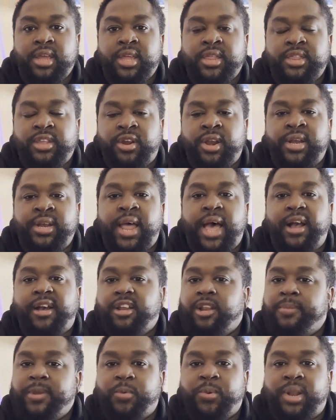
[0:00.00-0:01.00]
They're not going
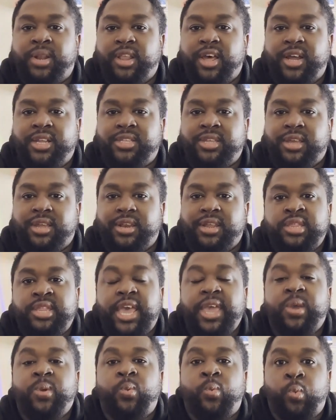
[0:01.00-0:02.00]
to be reluctant.
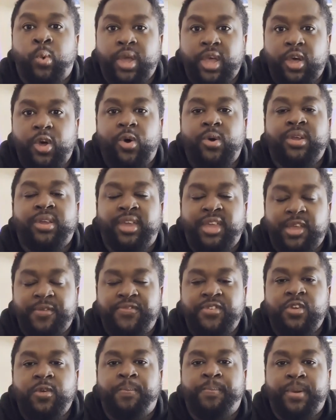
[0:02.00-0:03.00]
They will give
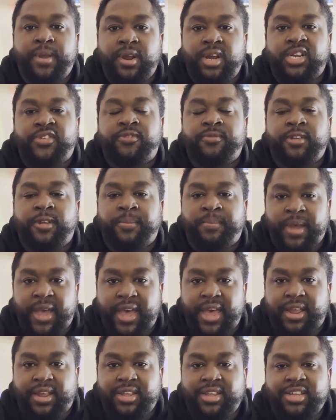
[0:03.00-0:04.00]
you pairs from the
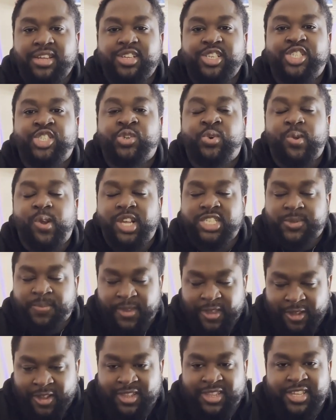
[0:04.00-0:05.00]
back. Trust me
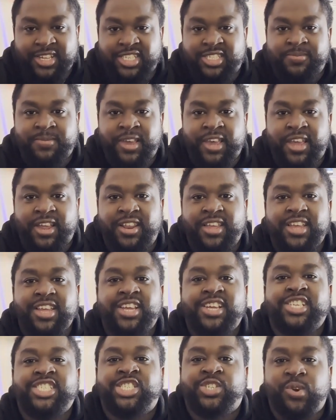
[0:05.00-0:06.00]
on this, man.
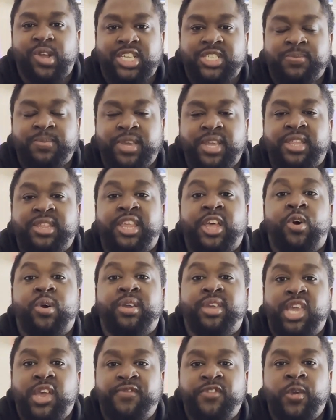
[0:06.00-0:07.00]
Trust me. They'll
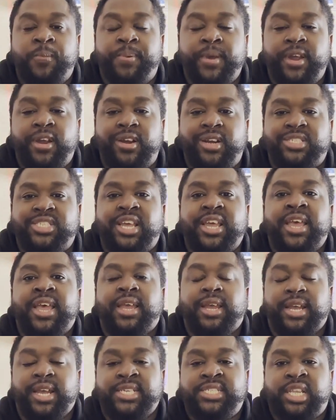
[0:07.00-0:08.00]
give you pairs.
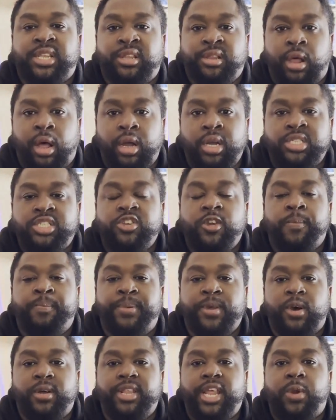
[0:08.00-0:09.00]
As long as you
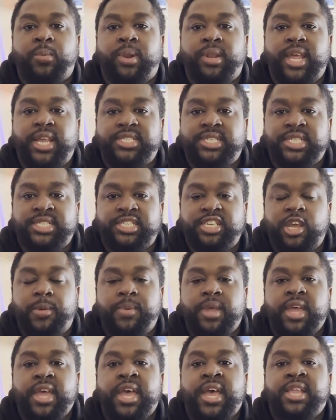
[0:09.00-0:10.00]
build that
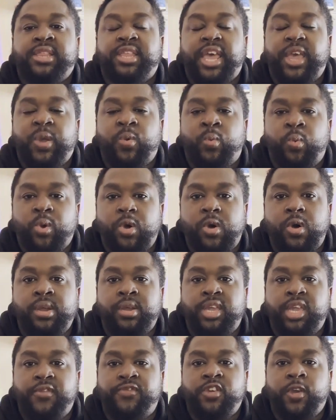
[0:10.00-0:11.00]
relationship, they will
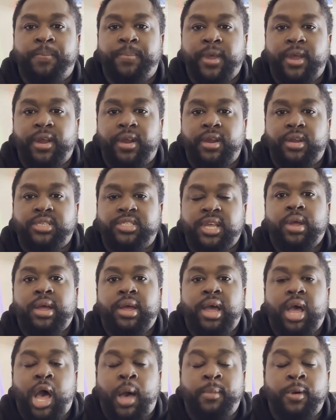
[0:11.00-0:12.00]
give you pairs.
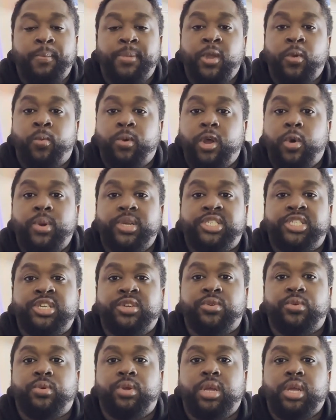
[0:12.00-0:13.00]
I'm going to be real with
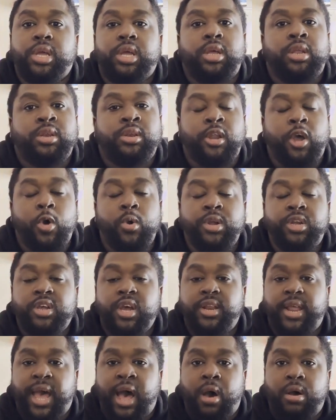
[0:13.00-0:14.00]
you. No
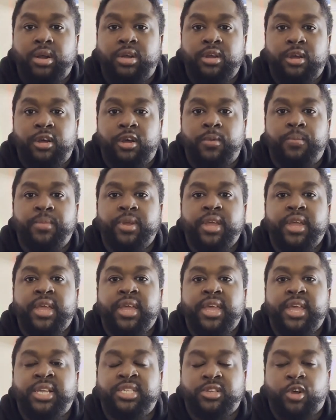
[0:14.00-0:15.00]
good outcome
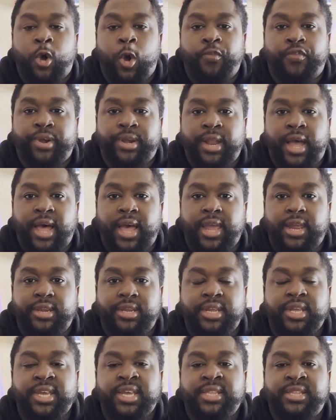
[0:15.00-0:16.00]
is overnight.
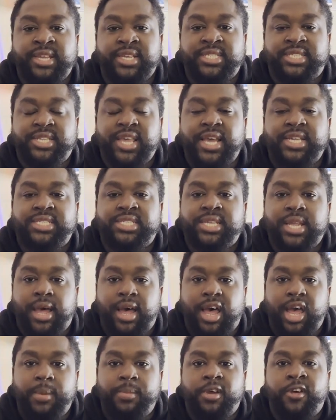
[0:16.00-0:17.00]
This takes
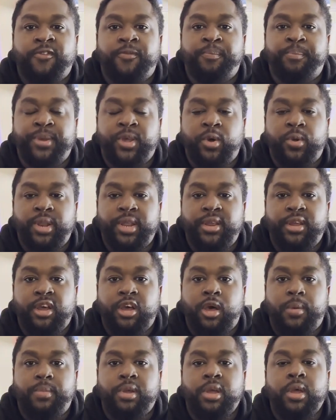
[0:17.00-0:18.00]
time of building
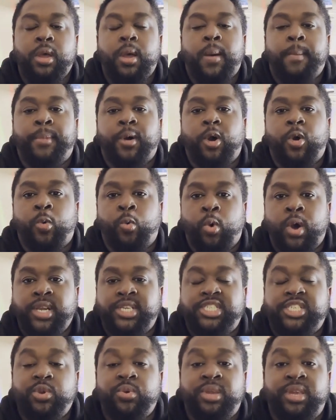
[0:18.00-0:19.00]
up. But
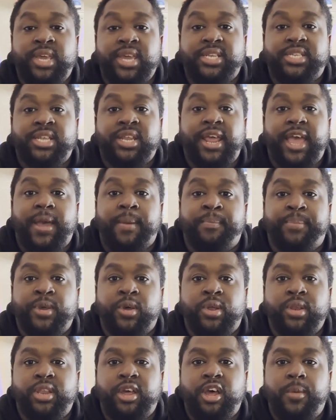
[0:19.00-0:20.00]
once you get to that
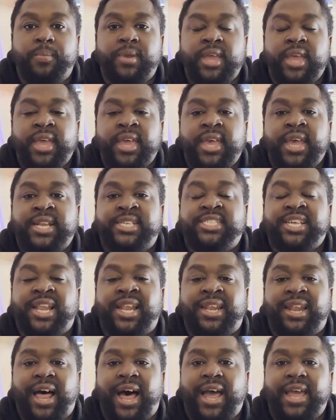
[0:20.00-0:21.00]
build up, it's a
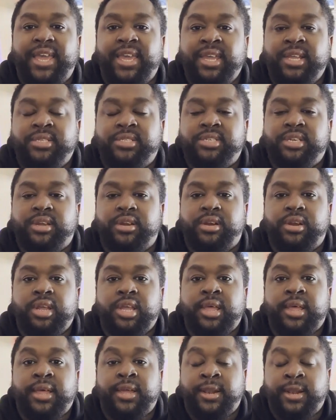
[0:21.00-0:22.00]
lot easier.
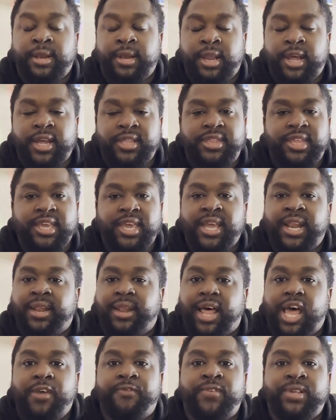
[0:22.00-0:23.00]
Nothing in
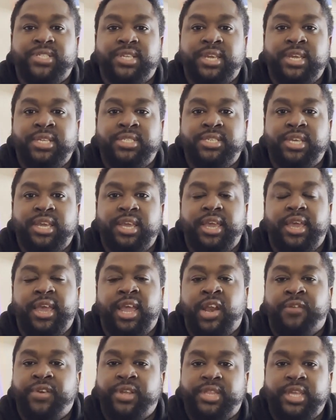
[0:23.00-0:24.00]
life is easy.
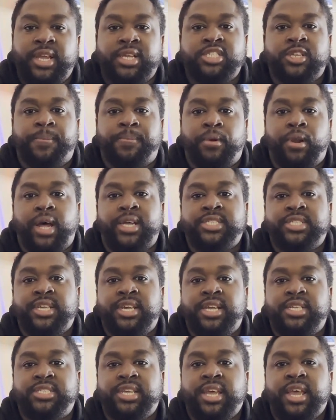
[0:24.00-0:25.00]
Everything is a
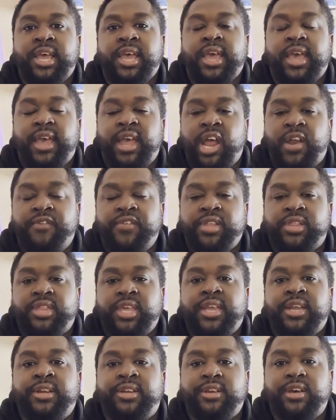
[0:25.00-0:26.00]
process.
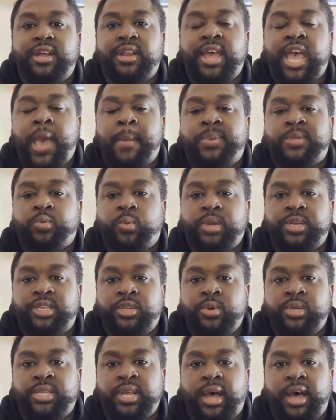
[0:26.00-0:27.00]
Everything good happens with
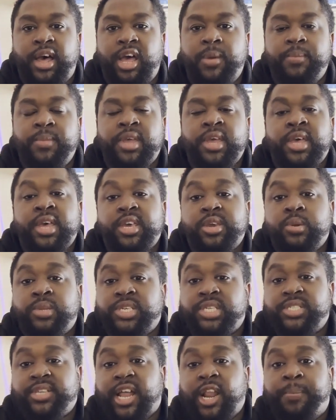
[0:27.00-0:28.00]
due time. You
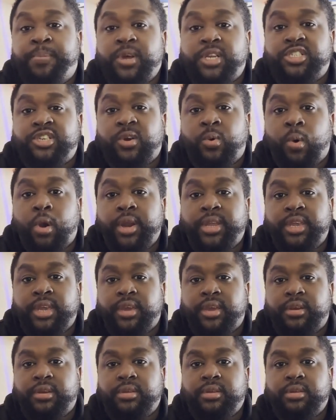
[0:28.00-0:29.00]
just got to put your work
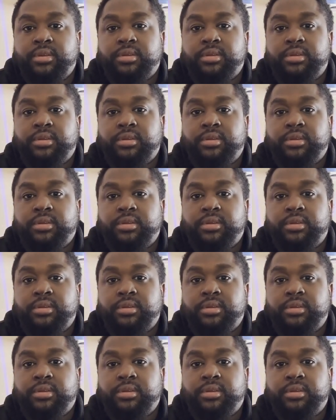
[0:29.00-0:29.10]
in.